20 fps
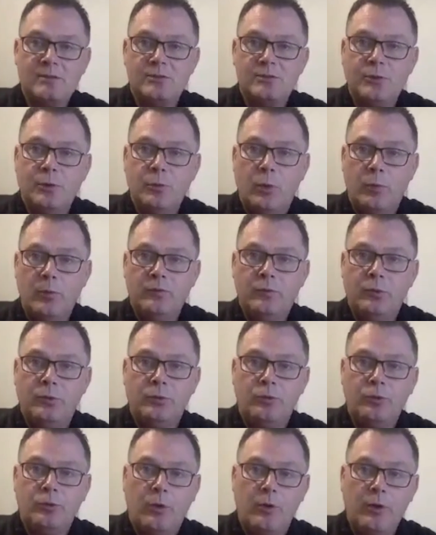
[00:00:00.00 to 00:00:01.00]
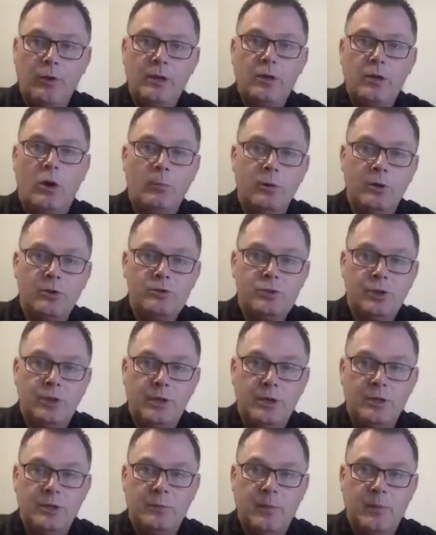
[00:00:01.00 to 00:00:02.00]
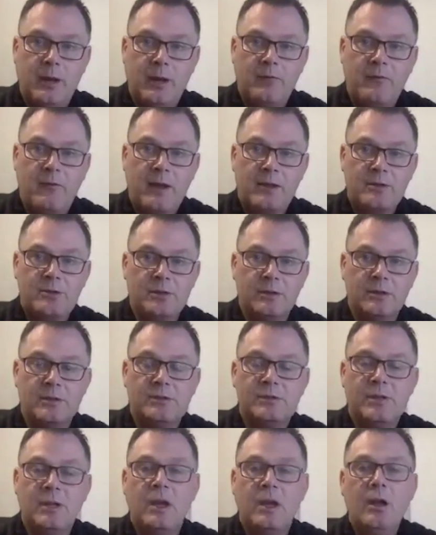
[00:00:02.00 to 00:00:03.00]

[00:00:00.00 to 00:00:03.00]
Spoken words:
through what we've done through our e-commerce journeys with manufacturers